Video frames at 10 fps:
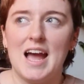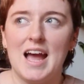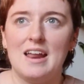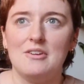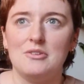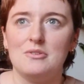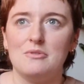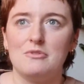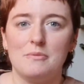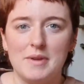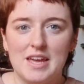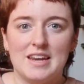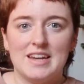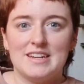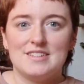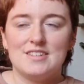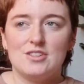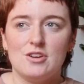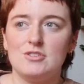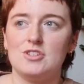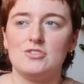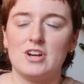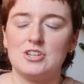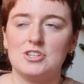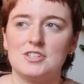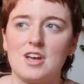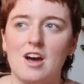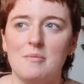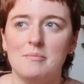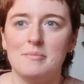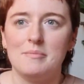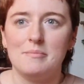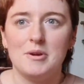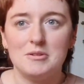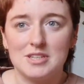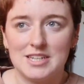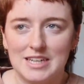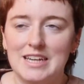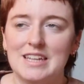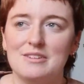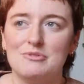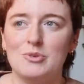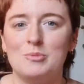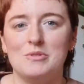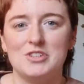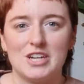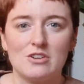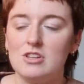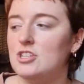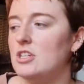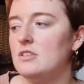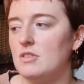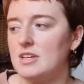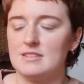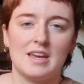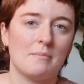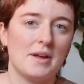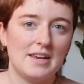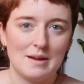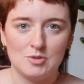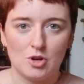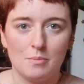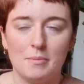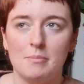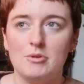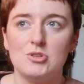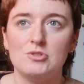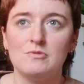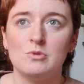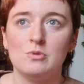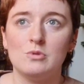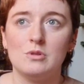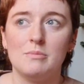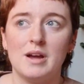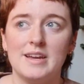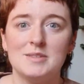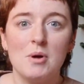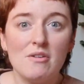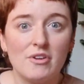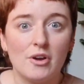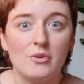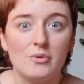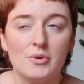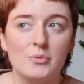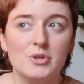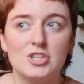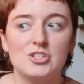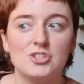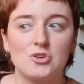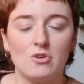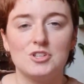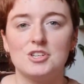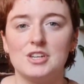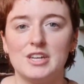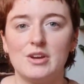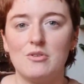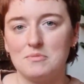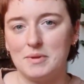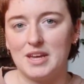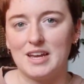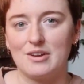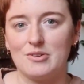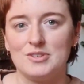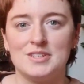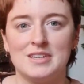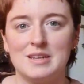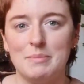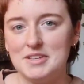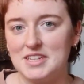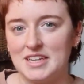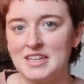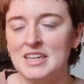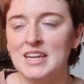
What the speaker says: And for me, at least, those distractions come mostly in the form of technology. So things like my laptop, most of all my smartphone, which is just constantly on me and constantly buzzing.